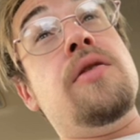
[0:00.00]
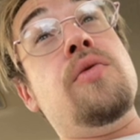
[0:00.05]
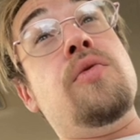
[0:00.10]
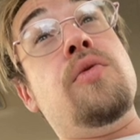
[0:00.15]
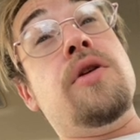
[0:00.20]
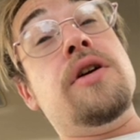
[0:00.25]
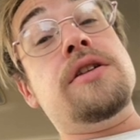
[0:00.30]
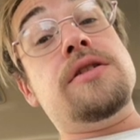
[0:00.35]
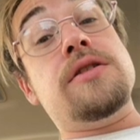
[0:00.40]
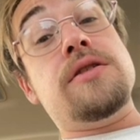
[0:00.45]

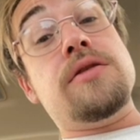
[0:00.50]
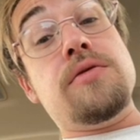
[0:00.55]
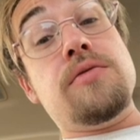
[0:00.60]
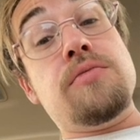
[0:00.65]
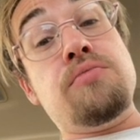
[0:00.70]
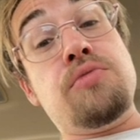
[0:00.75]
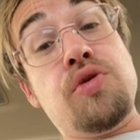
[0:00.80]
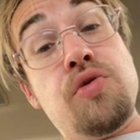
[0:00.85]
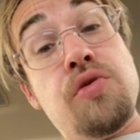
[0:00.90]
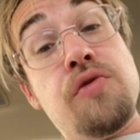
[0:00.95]
what's
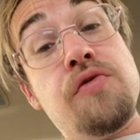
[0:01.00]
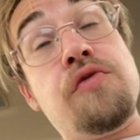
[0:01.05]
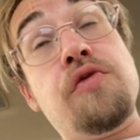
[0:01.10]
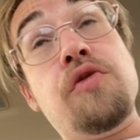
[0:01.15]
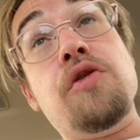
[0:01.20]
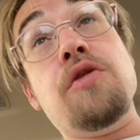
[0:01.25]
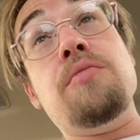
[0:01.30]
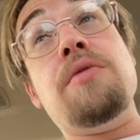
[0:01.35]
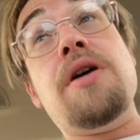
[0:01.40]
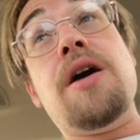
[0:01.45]

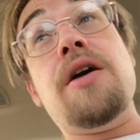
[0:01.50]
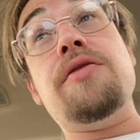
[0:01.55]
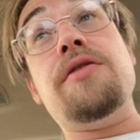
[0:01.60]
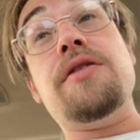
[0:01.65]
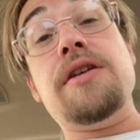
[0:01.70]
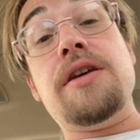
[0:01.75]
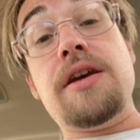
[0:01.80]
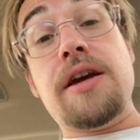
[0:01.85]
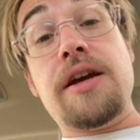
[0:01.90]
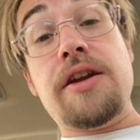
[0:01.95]
beautiful about
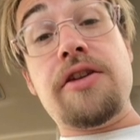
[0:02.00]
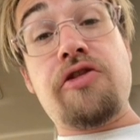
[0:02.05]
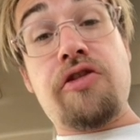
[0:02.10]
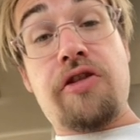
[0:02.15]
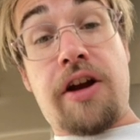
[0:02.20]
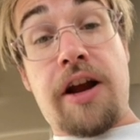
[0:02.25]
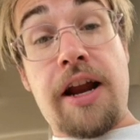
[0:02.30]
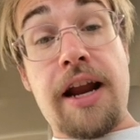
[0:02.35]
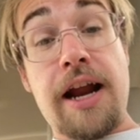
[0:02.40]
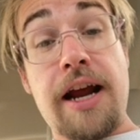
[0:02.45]
the
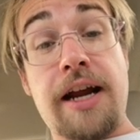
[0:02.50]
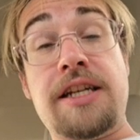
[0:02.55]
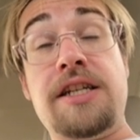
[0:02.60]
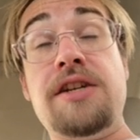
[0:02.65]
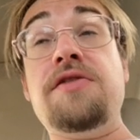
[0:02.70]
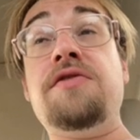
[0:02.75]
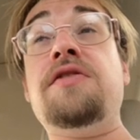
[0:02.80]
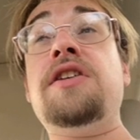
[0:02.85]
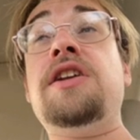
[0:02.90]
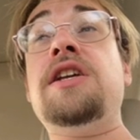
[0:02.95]

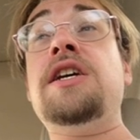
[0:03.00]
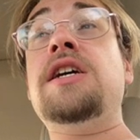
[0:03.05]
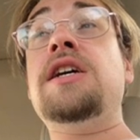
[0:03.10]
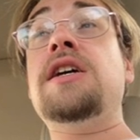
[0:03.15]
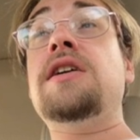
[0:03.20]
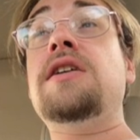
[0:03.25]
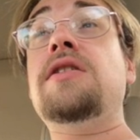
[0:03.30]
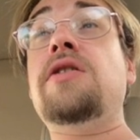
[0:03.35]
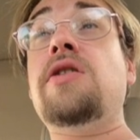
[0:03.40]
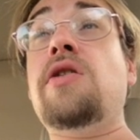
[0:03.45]

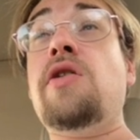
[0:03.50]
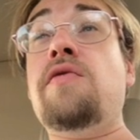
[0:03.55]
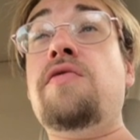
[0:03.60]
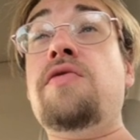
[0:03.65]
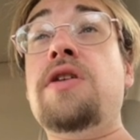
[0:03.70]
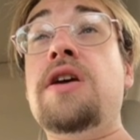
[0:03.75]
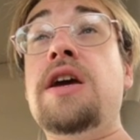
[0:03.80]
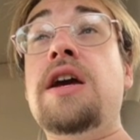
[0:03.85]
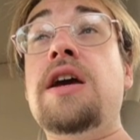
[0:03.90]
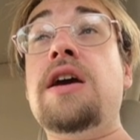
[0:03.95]
interconnectivity of
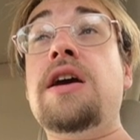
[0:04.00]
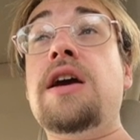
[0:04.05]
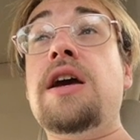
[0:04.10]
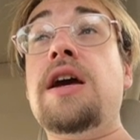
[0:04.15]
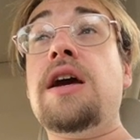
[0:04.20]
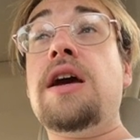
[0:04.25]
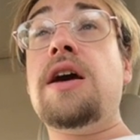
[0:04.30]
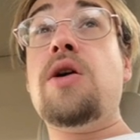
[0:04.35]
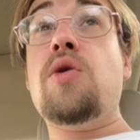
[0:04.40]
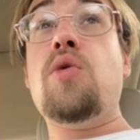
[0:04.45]
the
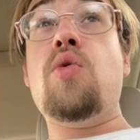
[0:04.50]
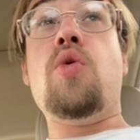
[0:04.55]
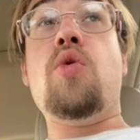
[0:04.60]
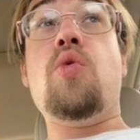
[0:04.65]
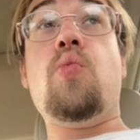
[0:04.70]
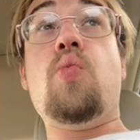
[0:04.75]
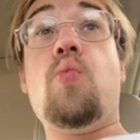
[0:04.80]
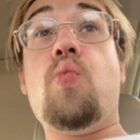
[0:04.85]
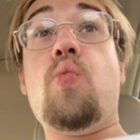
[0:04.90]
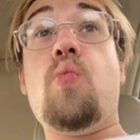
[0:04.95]

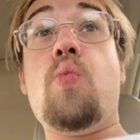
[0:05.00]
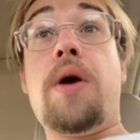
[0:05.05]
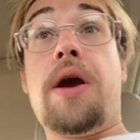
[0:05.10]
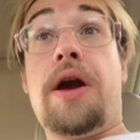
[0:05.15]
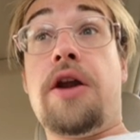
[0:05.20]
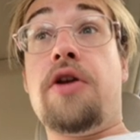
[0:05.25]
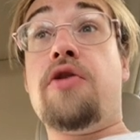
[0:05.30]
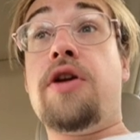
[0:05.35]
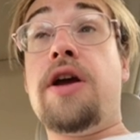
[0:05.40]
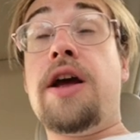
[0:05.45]

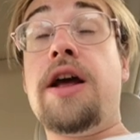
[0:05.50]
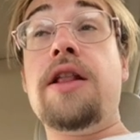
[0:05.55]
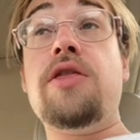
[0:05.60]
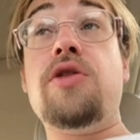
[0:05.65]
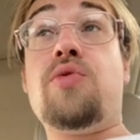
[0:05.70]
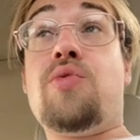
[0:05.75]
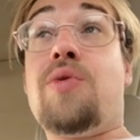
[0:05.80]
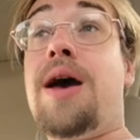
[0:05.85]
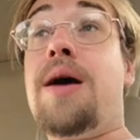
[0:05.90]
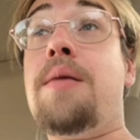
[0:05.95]
internet,
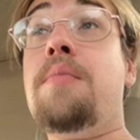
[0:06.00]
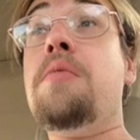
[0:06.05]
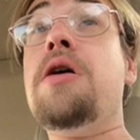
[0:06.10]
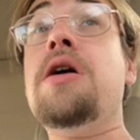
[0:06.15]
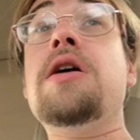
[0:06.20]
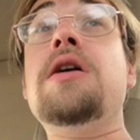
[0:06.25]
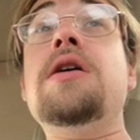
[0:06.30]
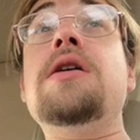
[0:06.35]
the web,